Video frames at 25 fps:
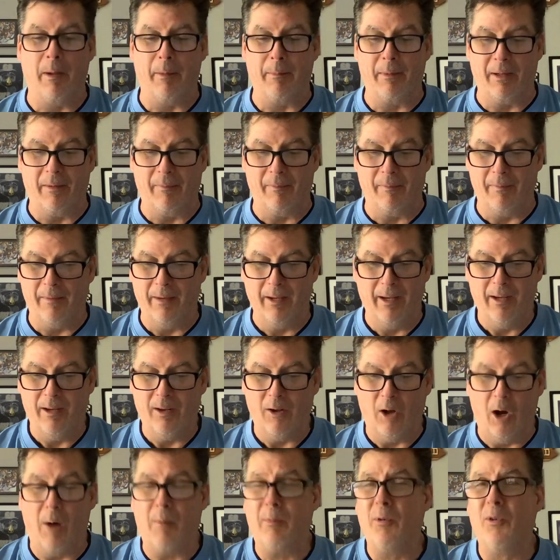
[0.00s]
I mean,
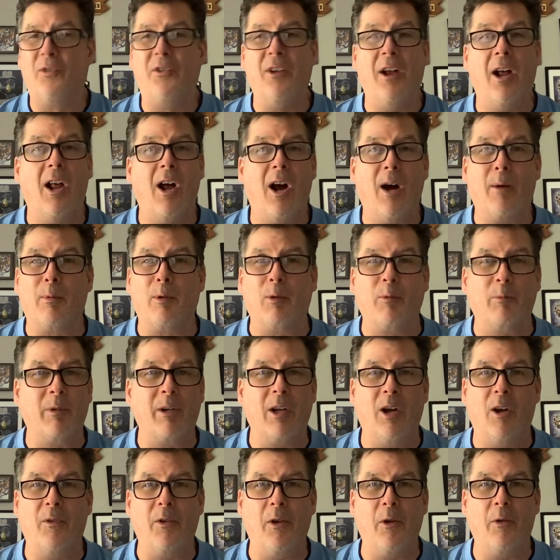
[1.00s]
Auburn's not Auburn. We
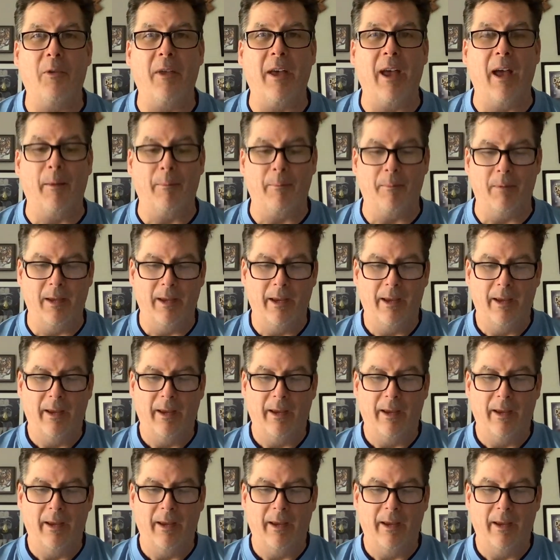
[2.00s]
all know that.